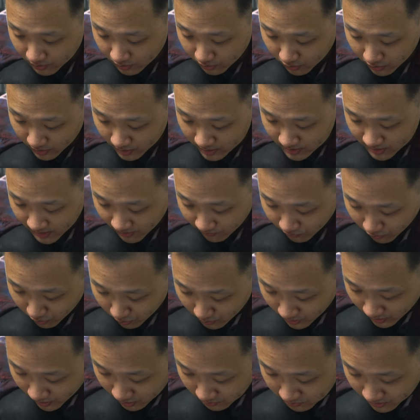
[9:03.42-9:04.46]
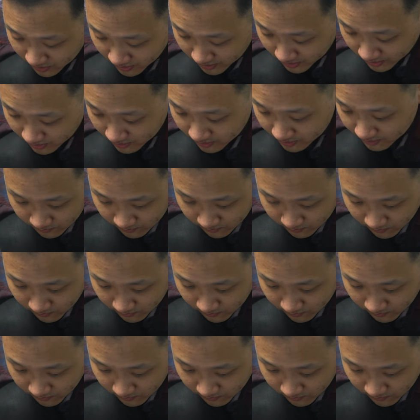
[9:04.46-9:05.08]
Oh, then step 4 wear helmet idea. Ah?